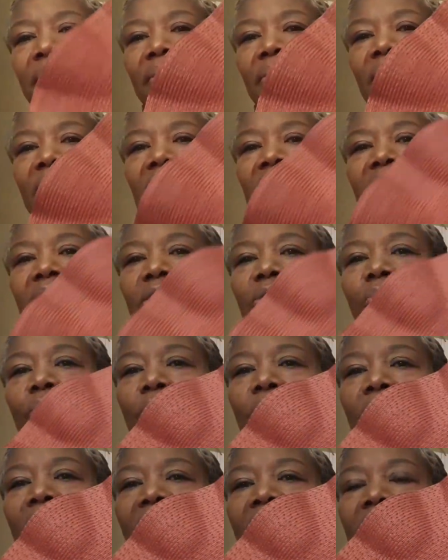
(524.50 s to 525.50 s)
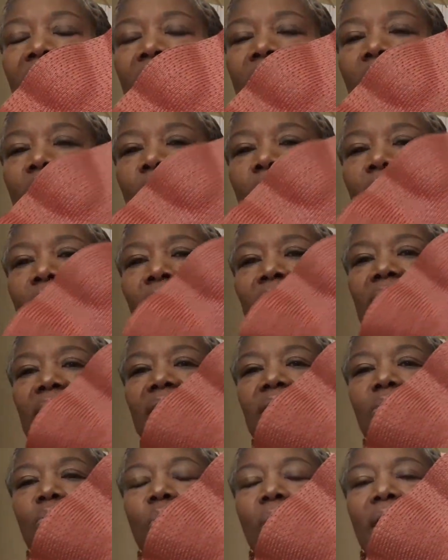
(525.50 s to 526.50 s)
These were at Goodwill
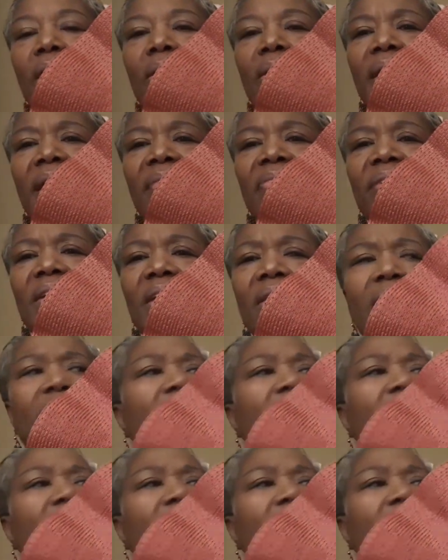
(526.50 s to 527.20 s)
as well, and I think